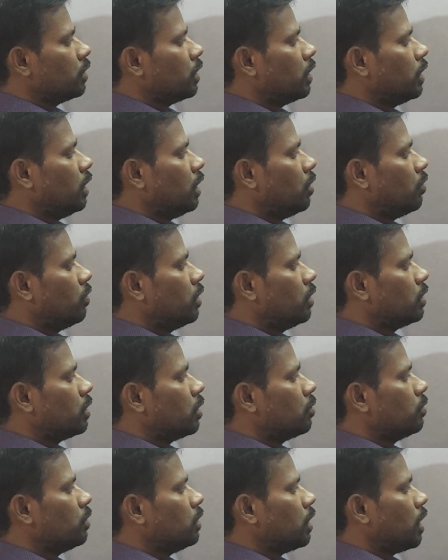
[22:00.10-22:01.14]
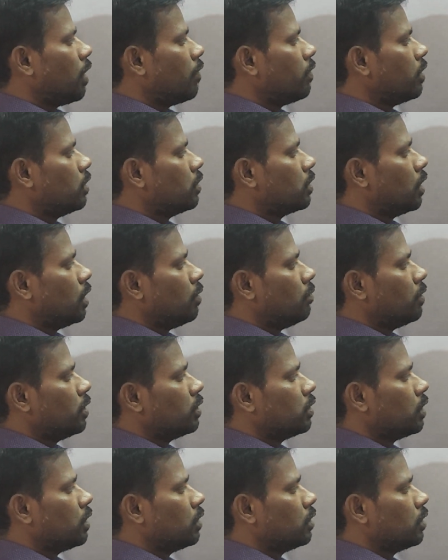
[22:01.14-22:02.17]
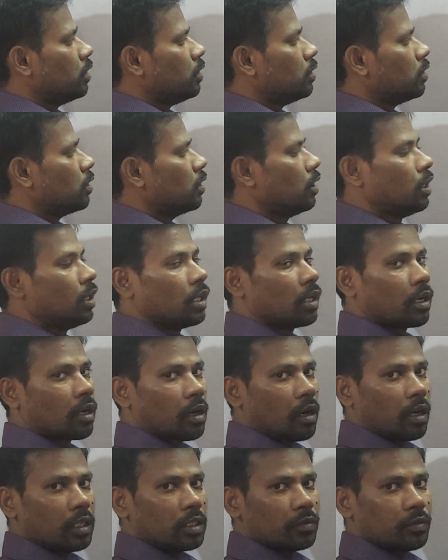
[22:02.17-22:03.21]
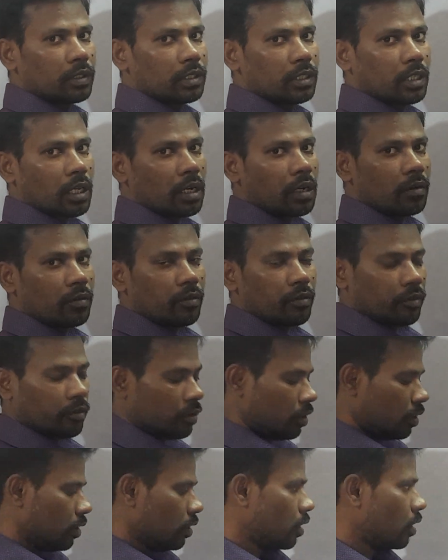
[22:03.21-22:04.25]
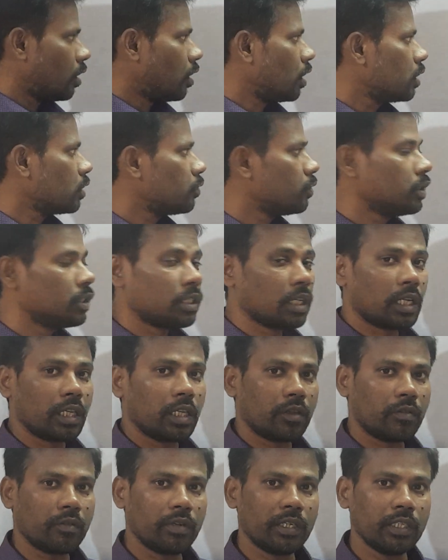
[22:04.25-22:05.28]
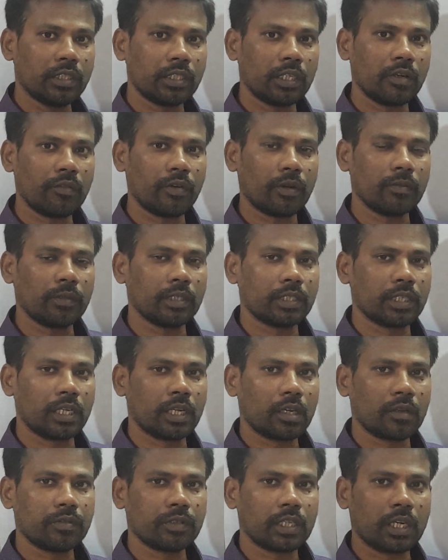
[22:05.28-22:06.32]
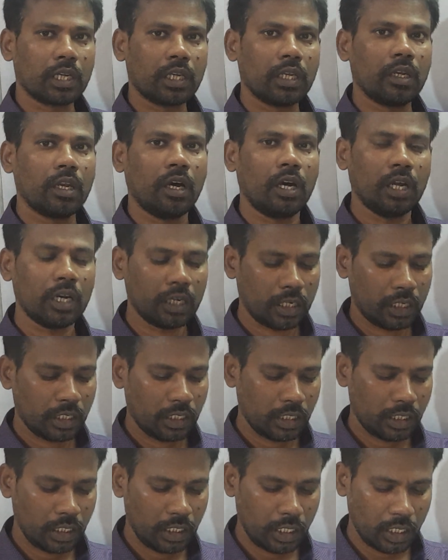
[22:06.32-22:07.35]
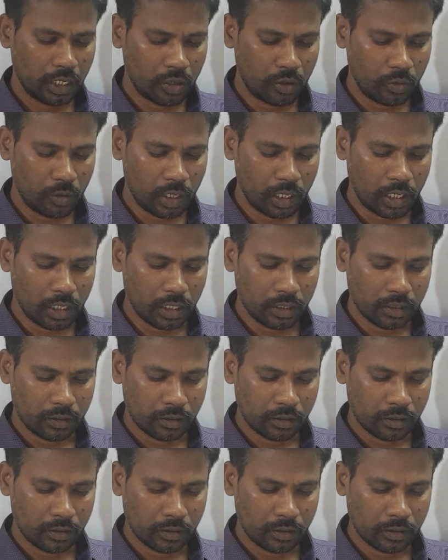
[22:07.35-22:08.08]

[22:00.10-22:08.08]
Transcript: center. Equidistant means having same distances. Chords which are equidistant from the center of circle are equal.